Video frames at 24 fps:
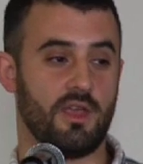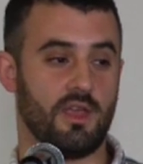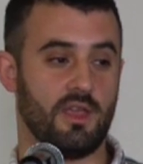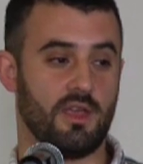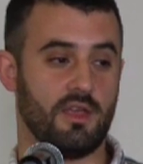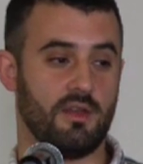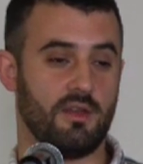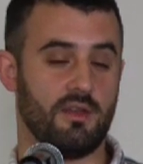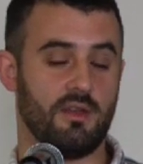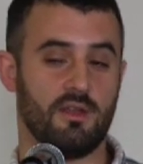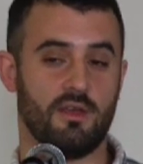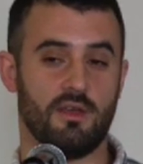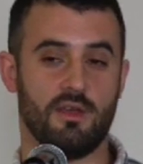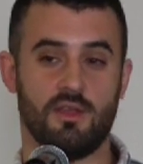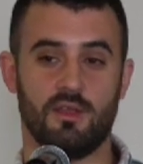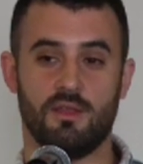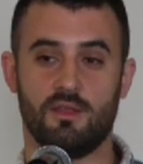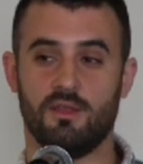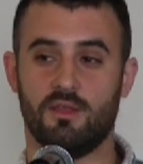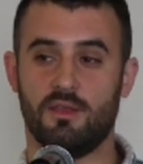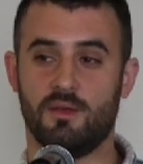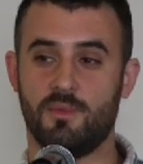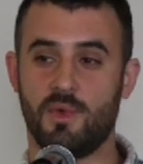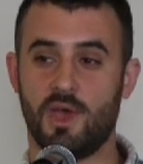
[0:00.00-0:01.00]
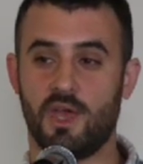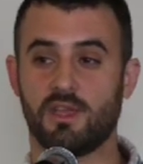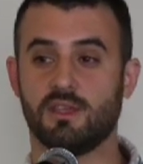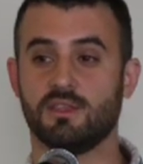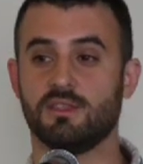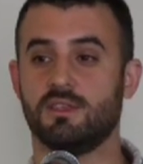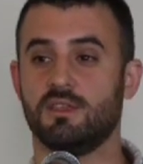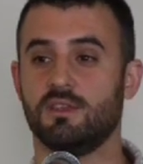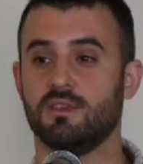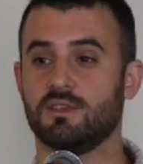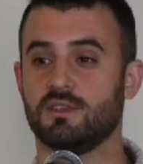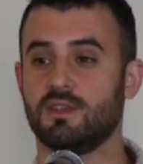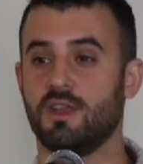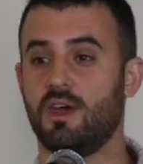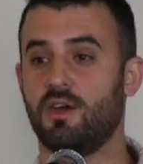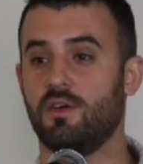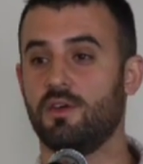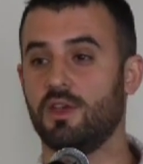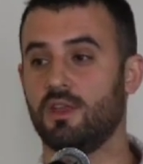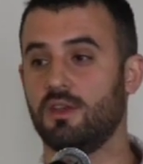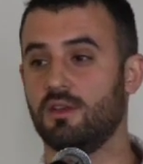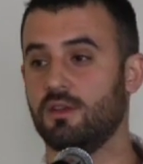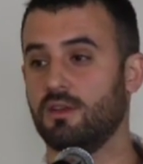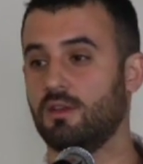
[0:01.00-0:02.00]
in, the magazine is now
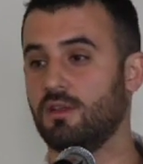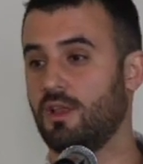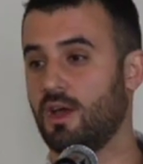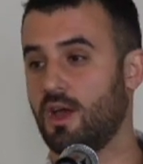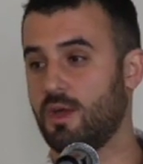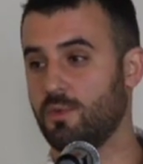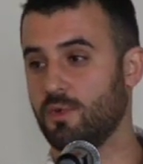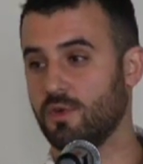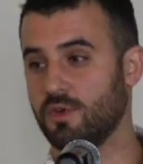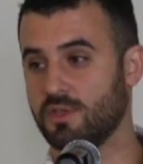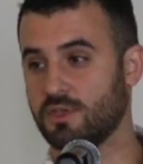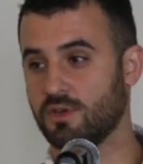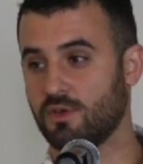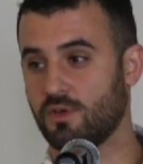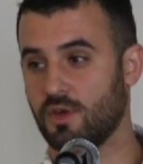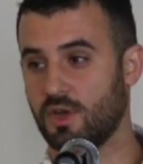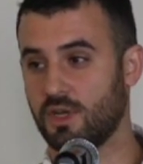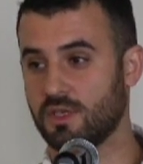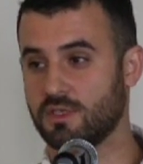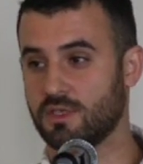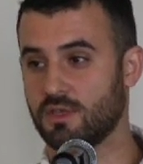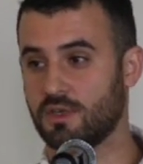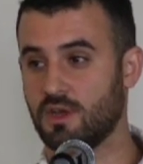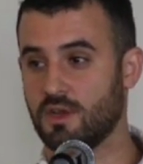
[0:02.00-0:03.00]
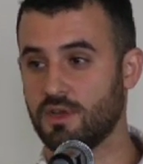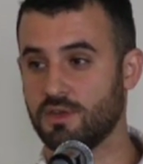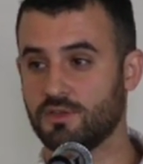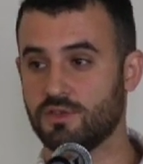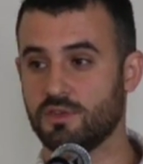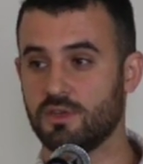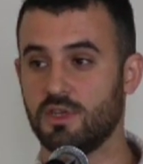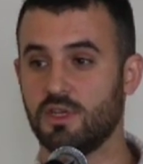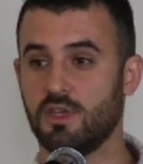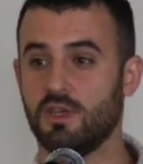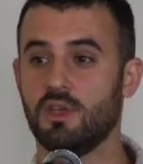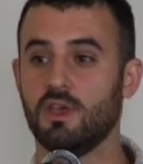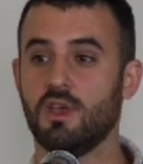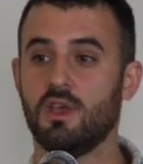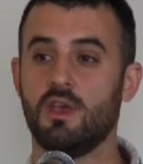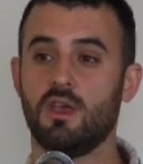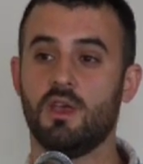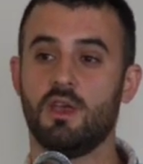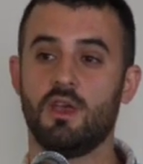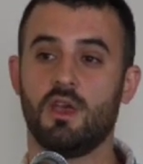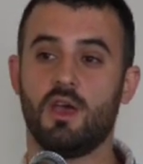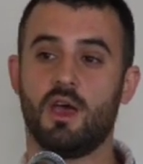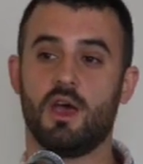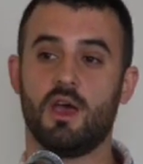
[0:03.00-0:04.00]
in libraries across the country,
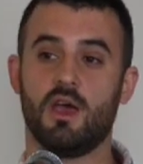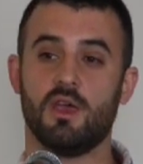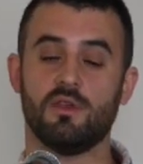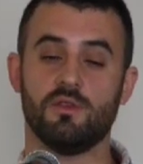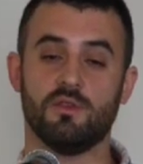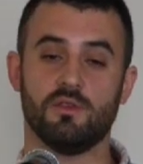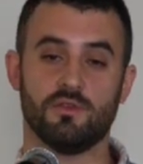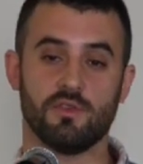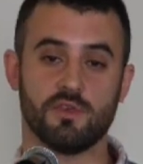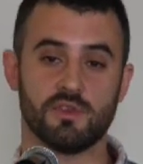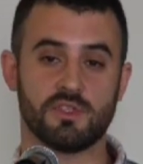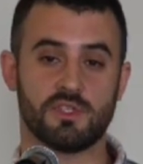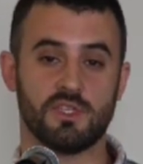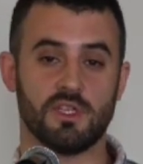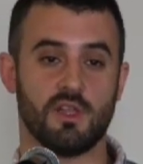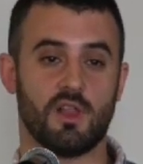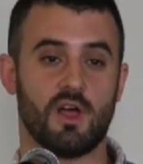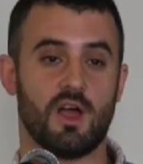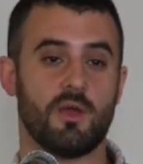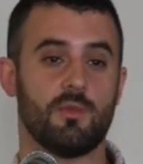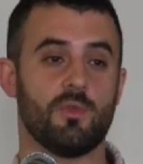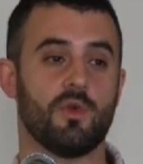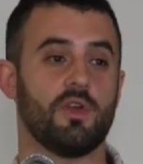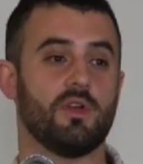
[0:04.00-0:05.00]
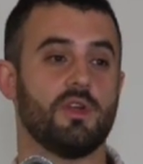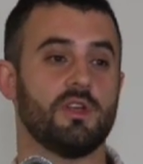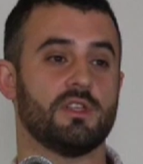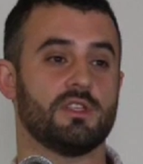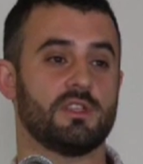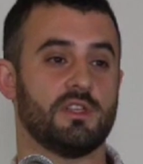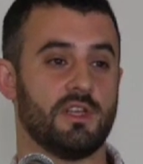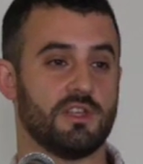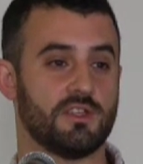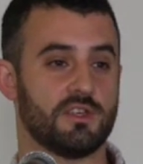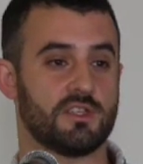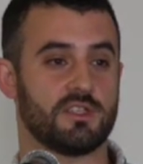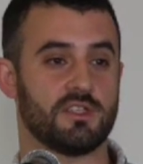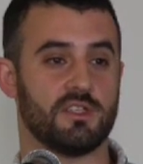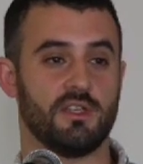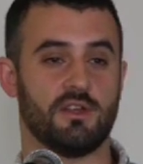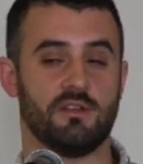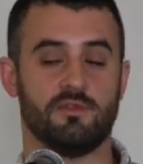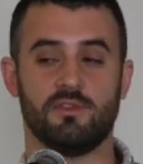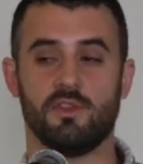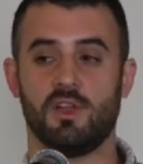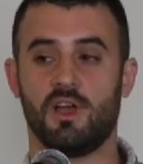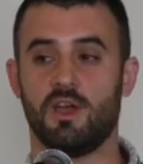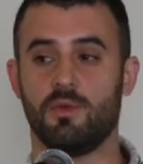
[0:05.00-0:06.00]
uh, university libraries,
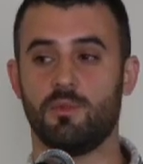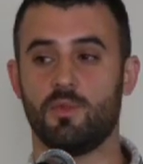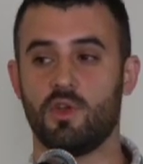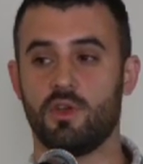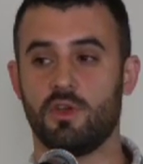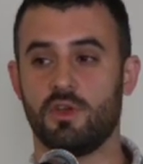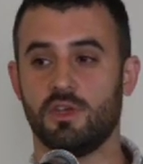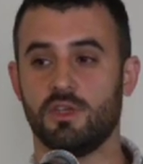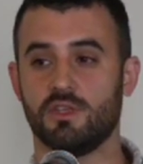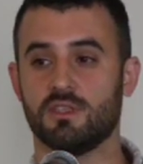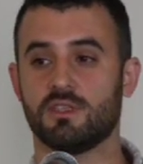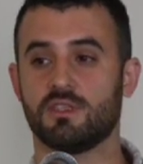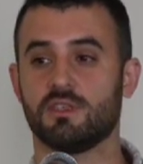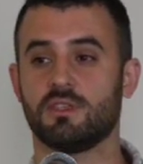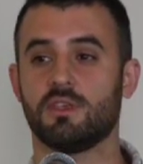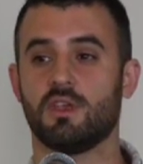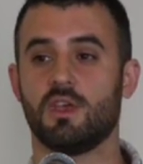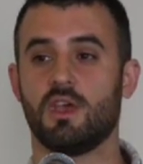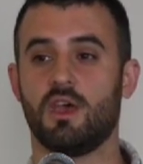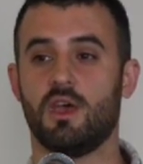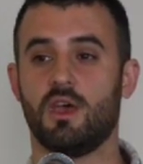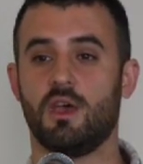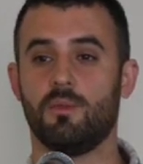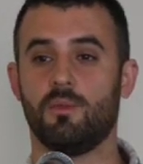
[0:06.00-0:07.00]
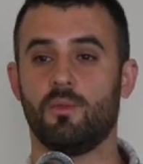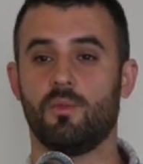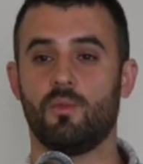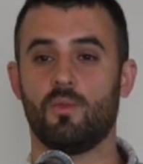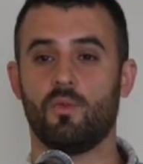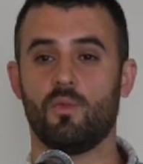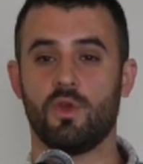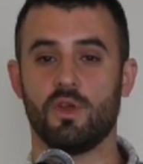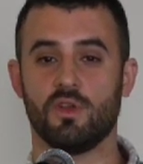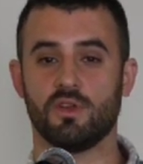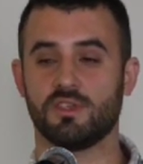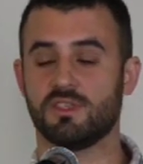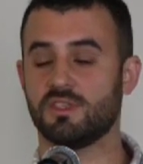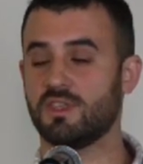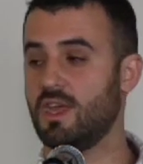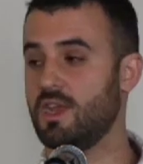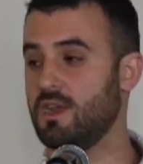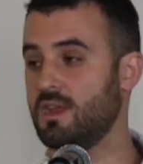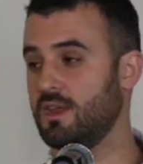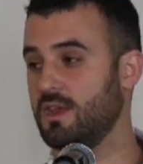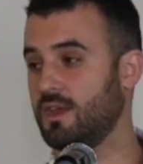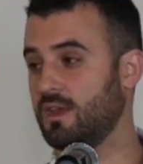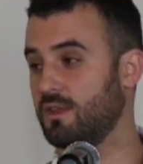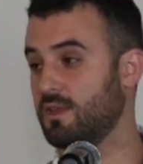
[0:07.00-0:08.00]
legislative libraries. Um, we're
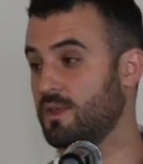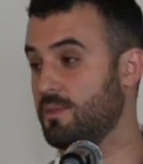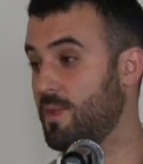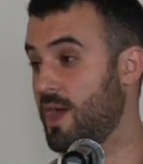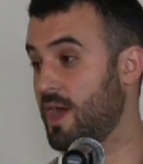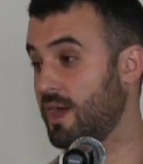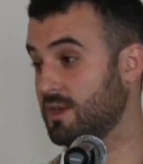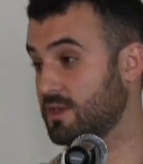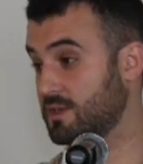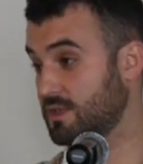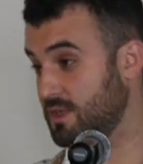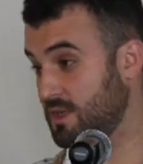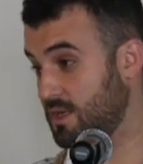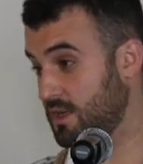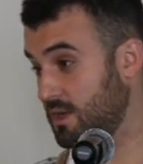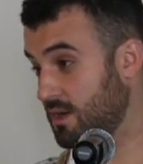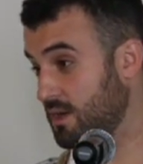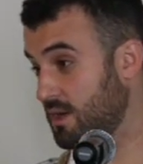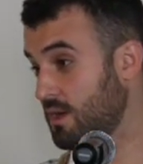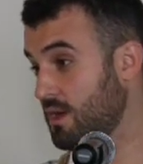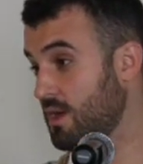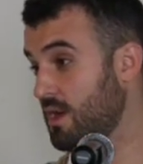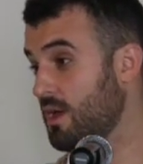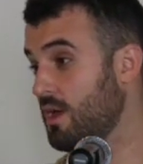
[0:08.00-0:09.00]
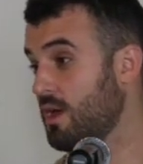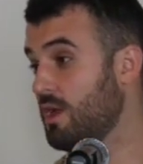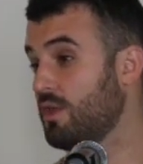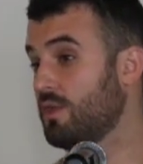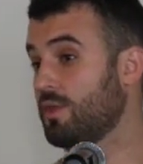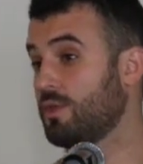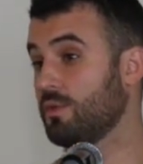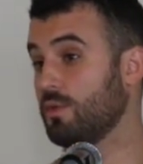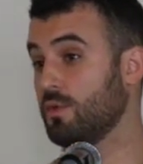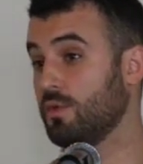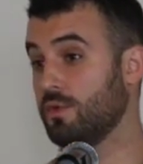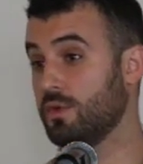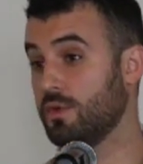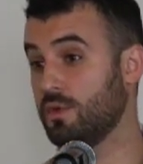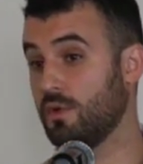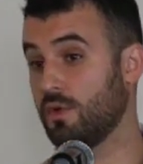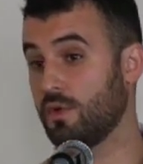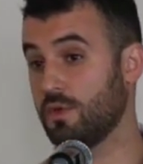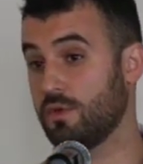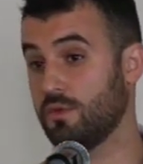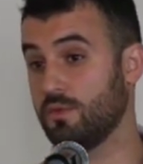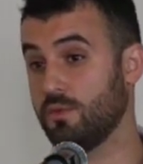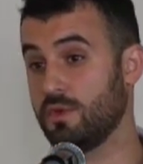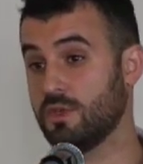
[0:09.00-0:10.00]
sending the magazine through the
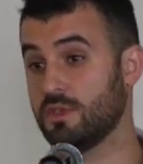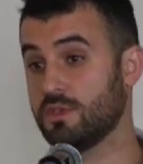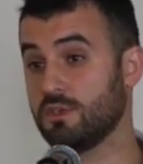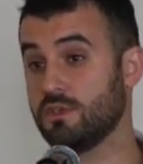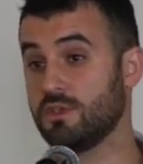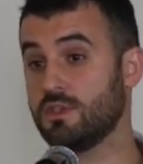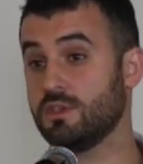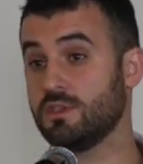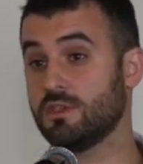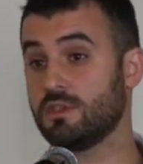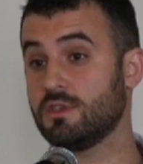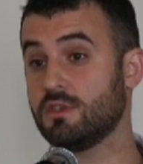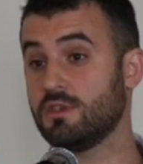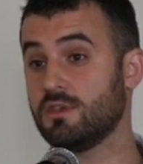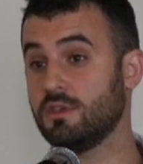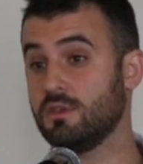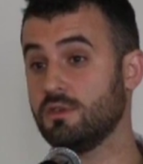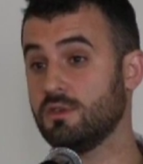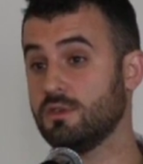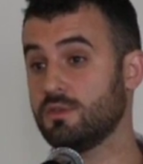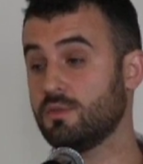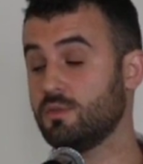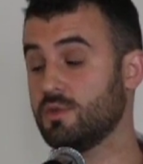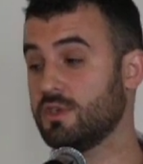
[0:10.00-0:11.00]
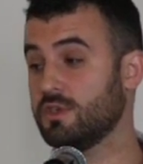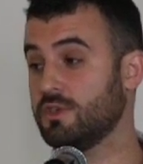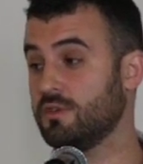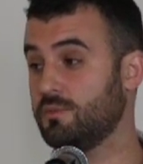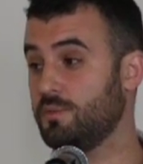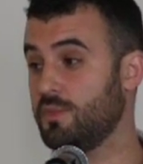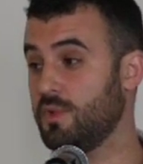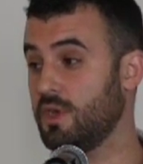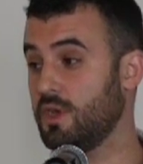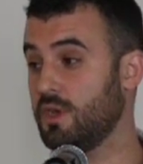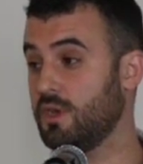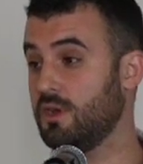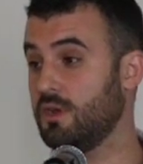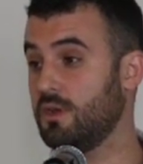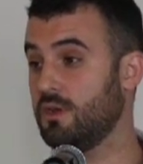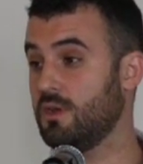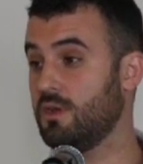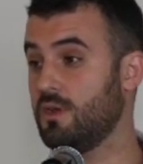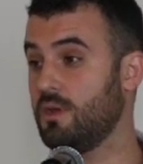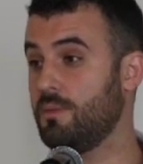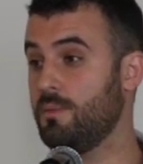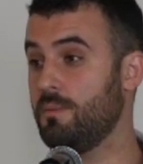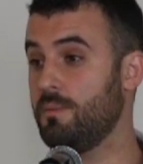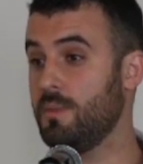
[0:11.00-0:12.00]
Northern Research Institutes, which have been
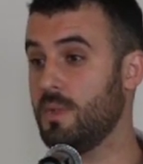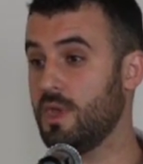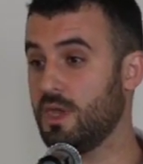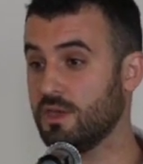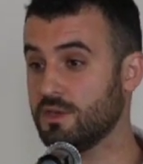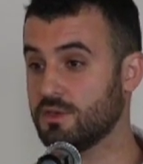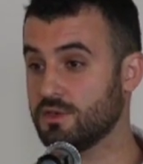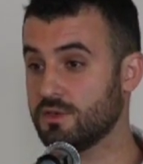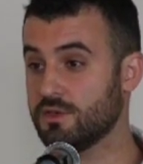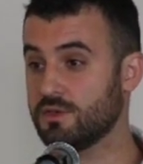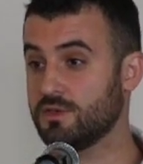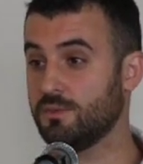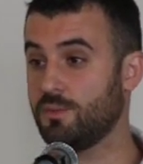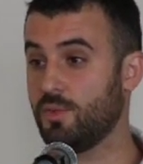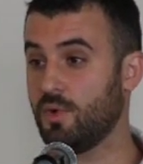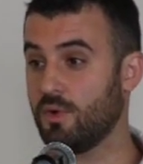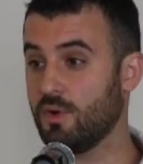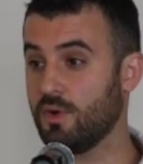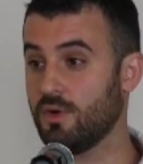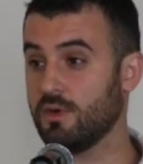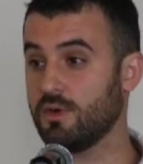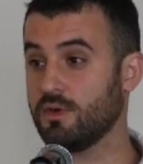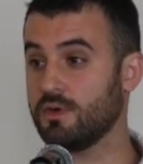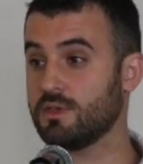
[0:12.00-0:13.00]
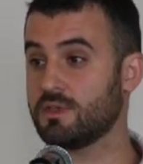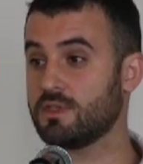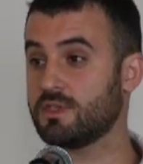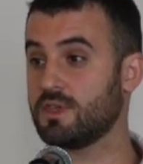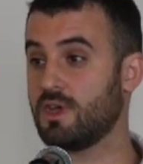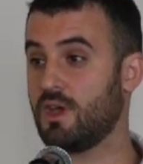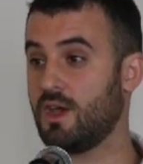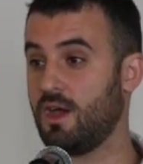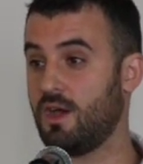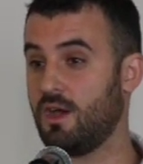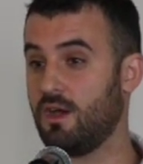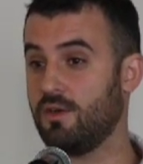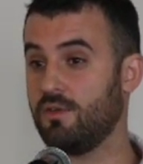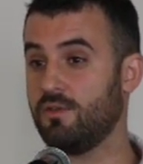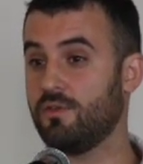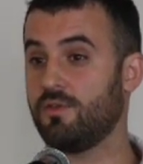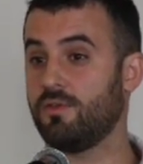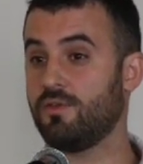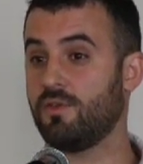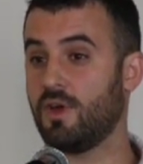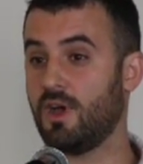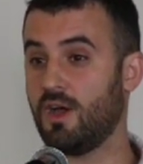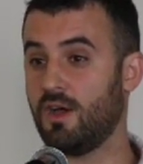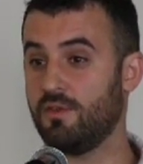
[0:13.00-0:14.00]
major supporters of,
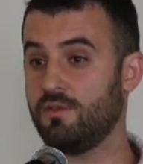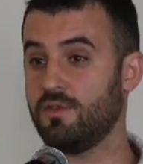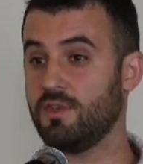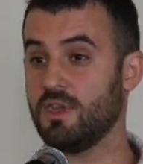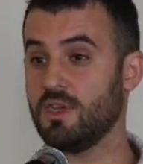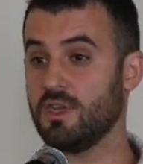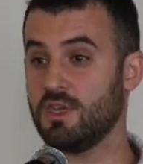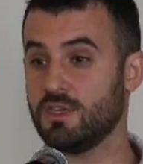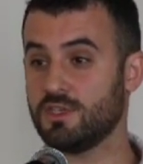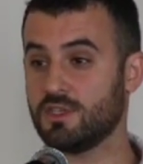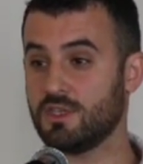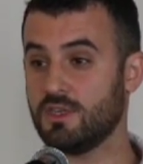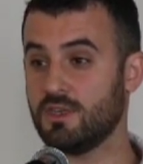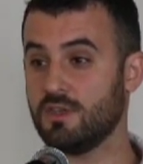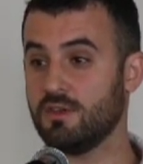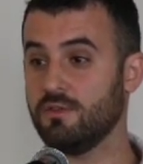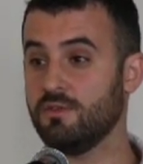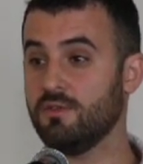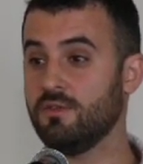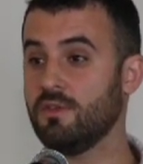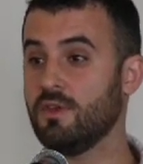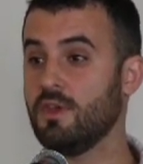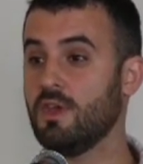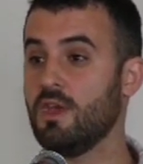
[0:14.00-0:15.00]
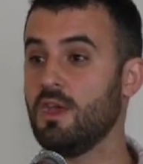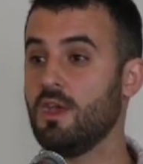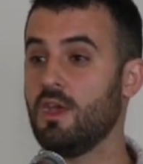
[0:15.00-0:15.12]
of the initiative.